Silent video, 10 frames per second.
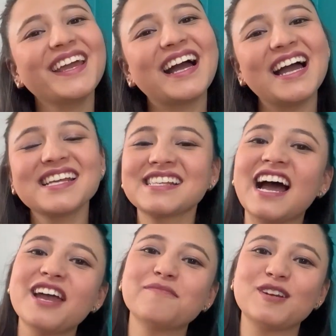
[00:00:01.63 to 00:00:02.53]
Hey guys,
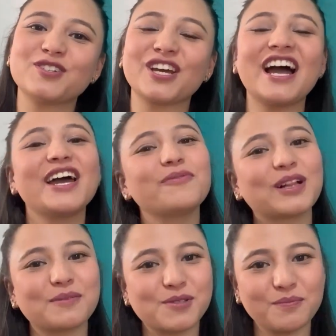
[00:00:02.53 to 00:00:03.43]
I am Rejika and
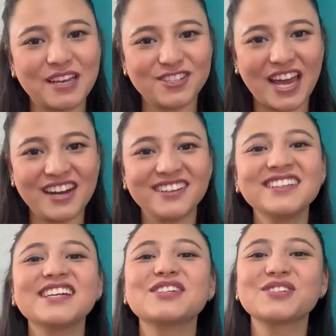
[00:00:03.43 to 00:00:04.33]
welcome to my channel.
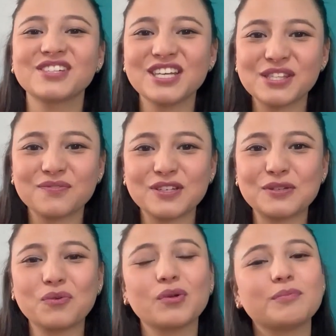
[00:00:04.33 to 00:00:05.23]
In today's
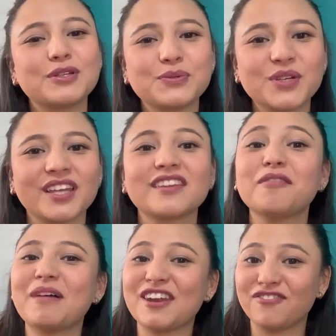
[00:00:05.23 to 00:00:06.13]
video, we'll be doing the
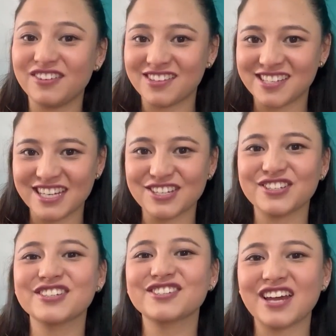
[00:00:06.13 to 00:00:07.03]

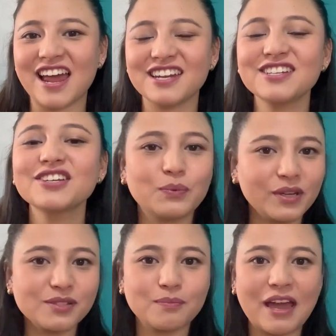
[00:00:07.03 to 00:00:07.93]
manifestation challenge.
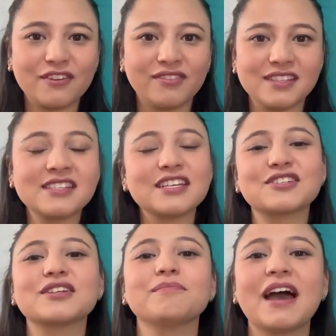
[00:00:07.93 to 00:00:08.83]
What is
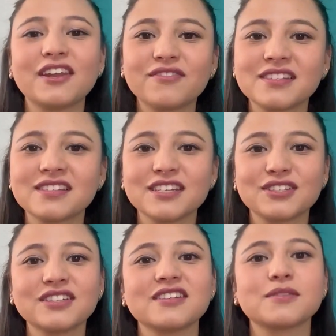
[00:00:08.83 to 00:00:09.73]
manifestation?
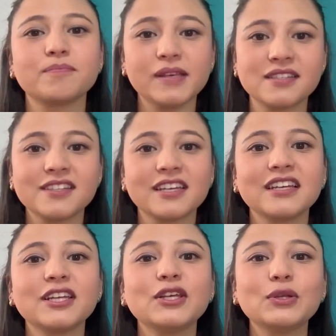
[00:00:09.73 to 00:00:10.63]
Manifestation is
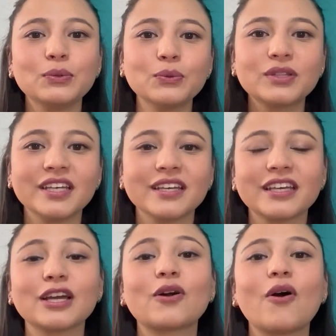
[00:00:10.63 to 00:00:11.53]
basically you
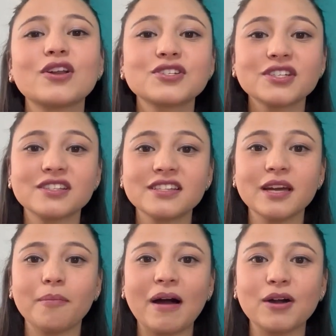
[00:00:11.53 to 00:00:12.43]
thinking consciously
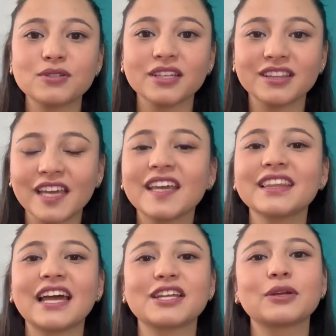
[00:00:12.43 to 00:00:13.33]
about a
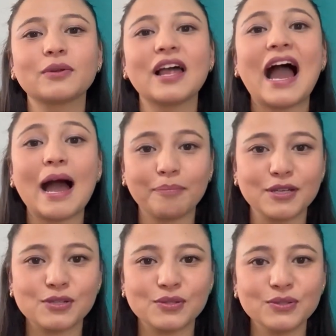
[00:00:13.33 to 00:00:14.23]
thing that it will
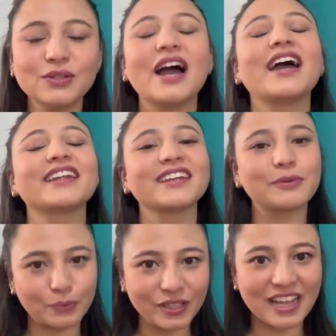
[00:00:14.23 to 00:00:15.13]
happen to you, and
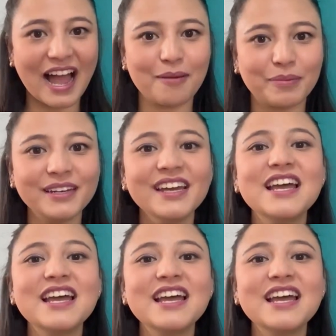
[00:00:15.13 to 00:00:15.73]
it will happen